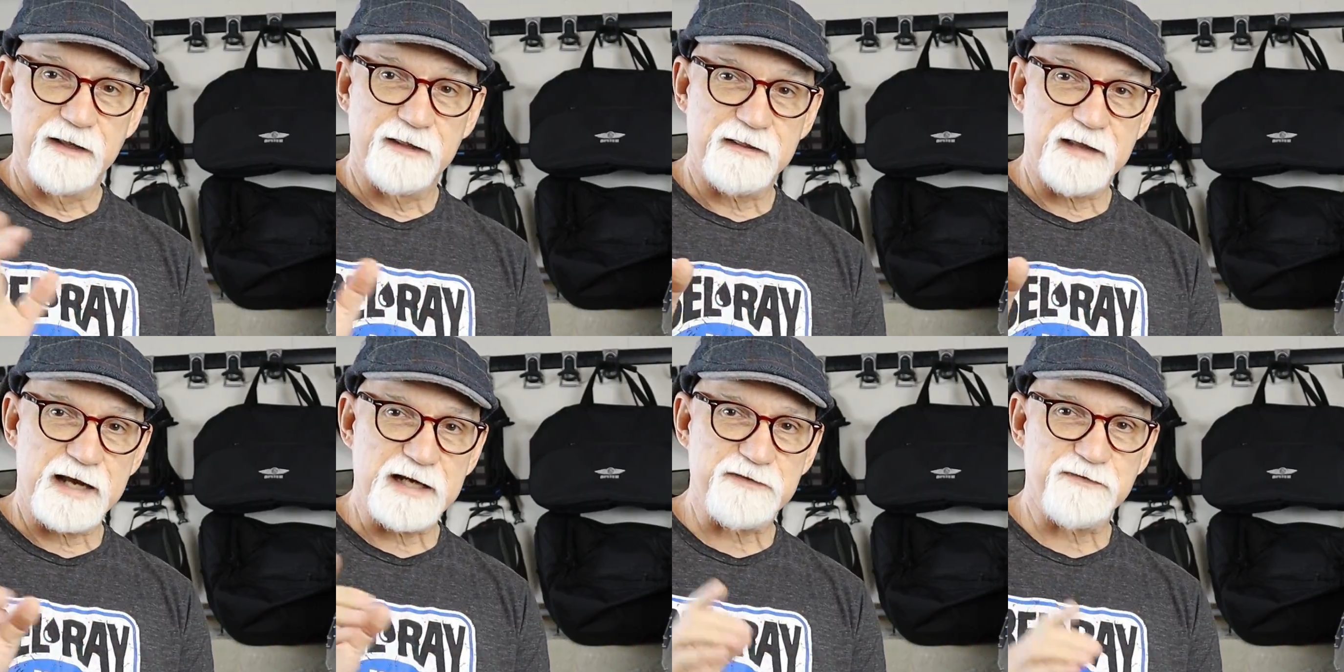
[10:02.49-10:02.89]

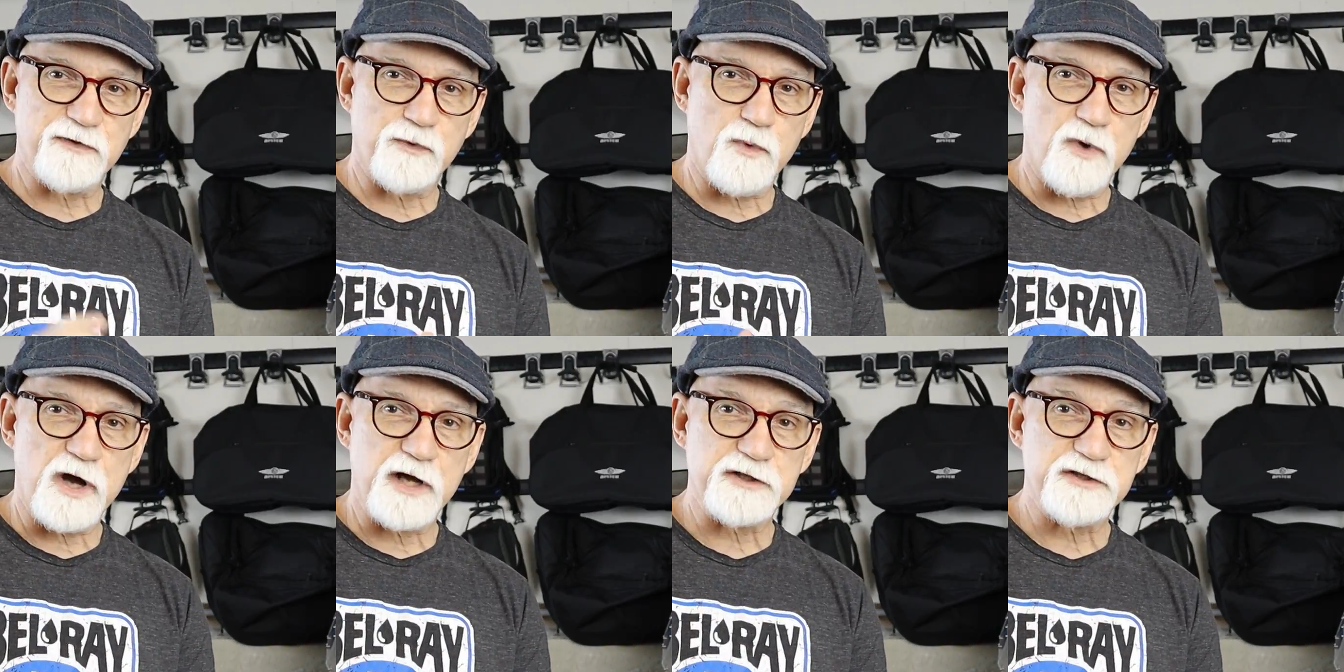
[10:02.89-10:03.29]
Thanks for
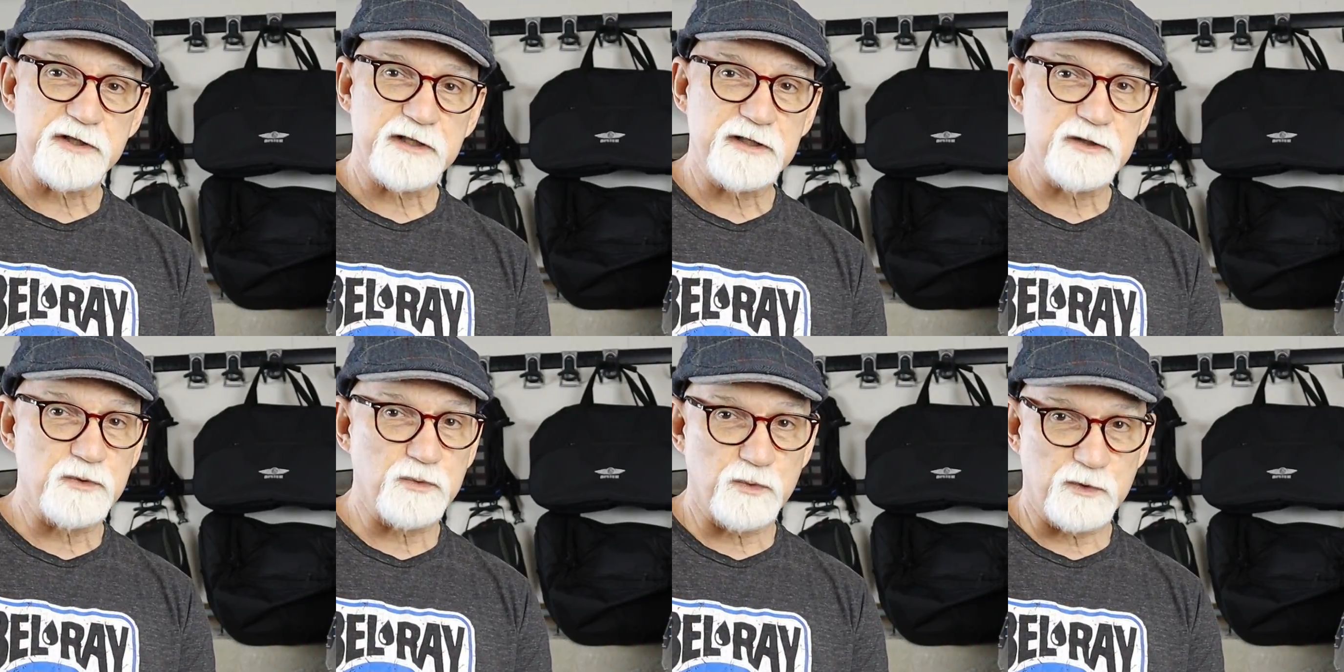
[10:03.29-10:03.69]

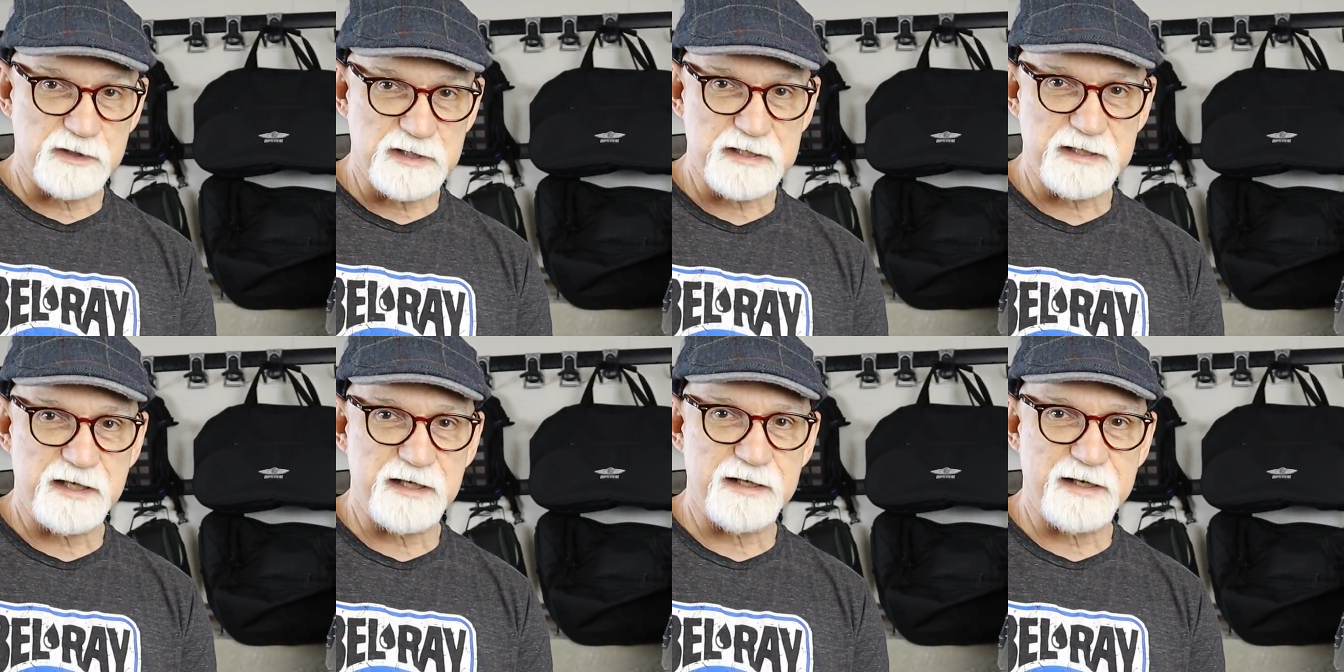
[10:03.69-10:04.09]
watching. We'll
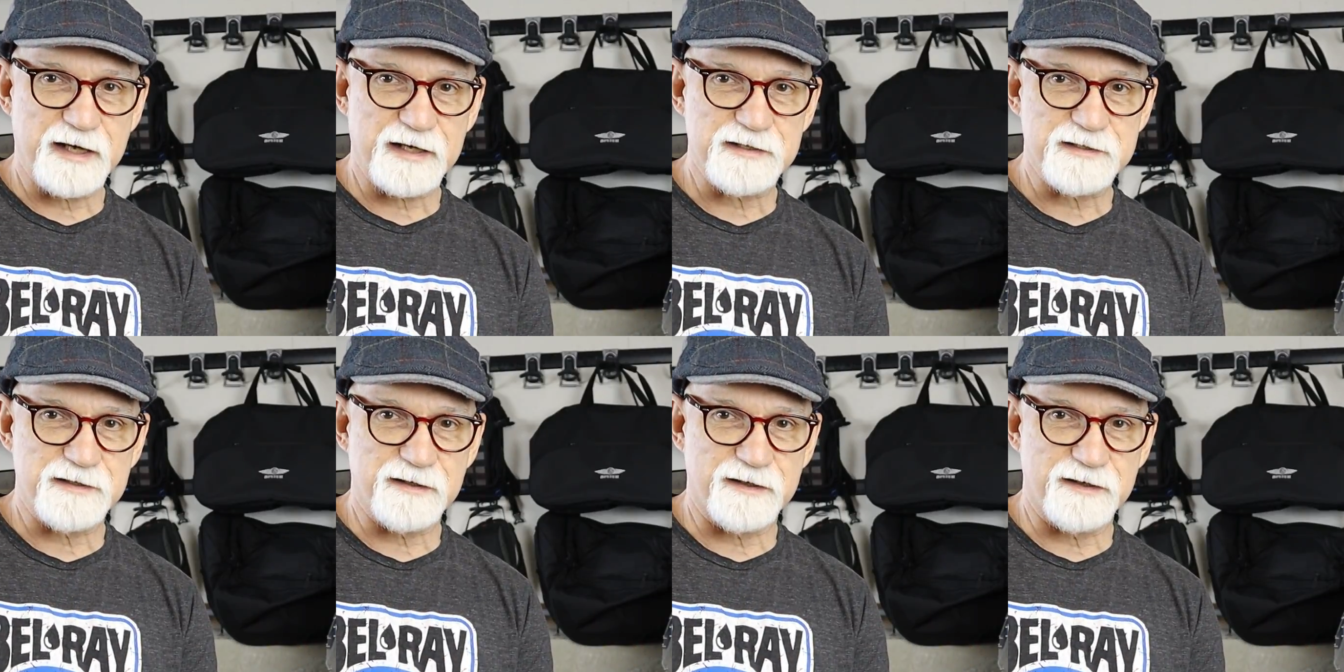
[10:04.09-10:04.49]
see you
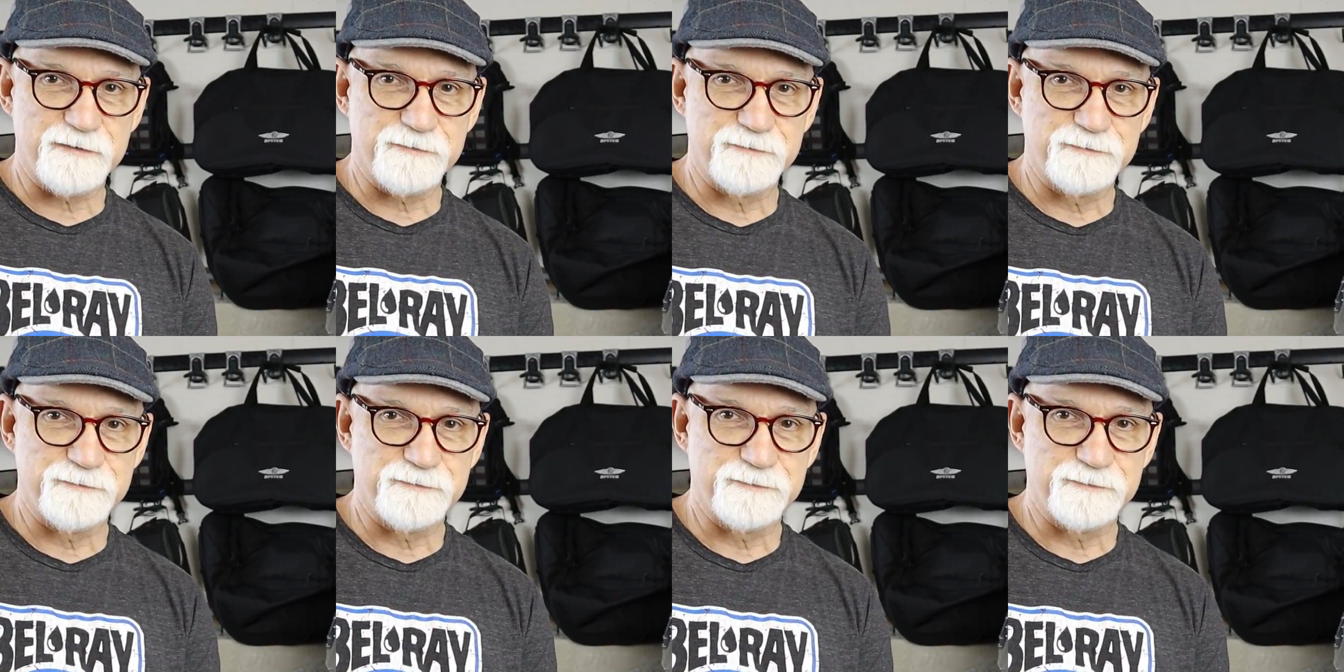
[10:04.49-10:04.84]
next time.